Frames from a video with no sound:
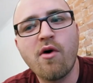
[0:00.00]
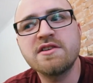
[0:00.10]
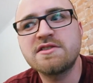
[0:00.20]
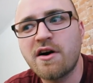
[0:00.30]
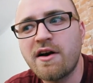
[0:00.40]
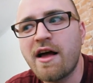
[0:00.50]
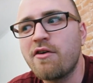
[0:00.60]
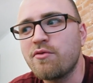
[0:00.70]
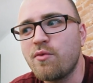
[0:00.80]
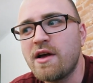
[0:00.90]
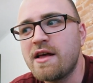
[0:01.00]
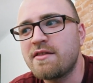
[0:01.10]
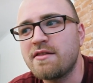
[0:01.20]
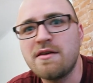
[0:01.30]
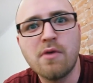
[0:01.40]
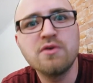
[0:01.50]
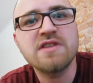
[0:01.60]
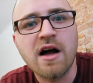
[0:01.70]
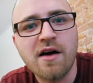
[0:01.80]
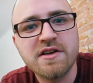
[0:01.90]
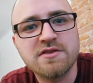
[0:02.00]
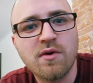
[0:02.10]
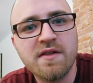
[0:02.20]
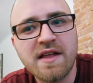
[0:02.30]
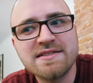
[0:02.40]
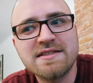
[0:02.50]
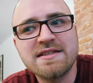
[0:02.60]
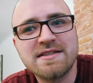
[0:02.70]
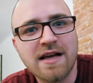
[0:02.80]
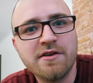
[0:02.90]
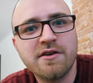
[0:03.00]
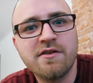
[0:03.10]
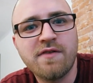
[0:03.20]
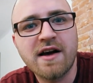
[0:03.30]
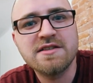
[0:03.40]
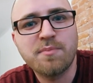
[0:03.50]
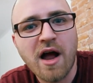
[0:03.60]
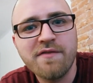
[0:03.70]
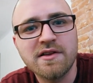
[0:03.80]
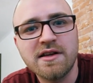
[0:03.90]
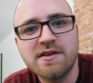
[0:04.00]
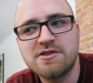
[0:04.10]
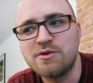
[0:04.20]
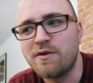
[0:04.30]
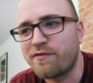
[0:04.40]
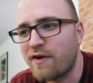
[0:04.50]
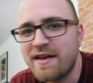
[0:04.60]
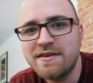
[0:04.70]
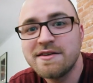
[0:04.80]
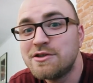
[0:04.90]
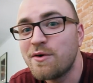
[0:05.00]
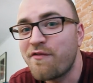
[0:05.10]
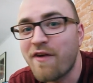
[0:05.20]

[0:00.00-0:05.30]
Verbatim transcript: wanna start out with the most obvious one, that's to sell your device privately to a friend, to a